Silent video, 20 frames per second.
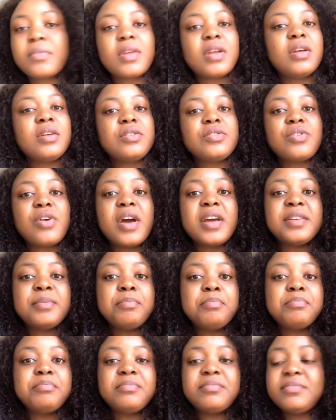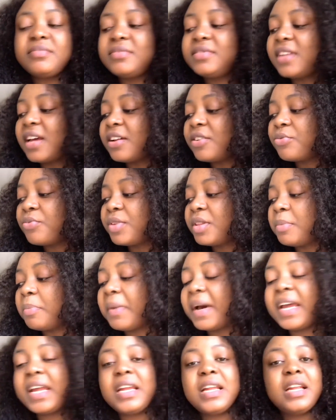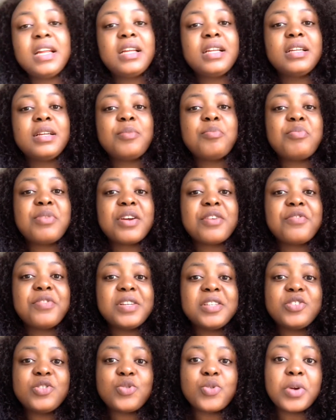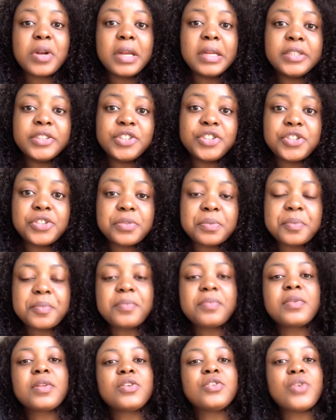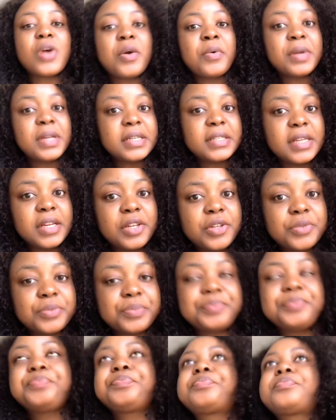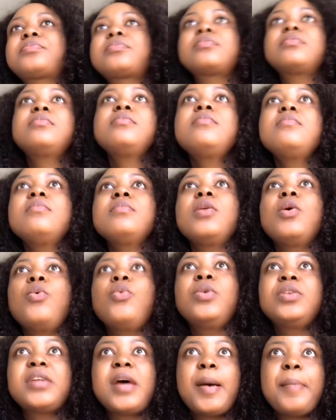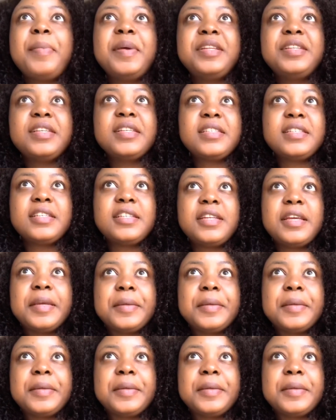So I'm done with my breakfast stroke lunch. So I want to tell you what happened yesterday.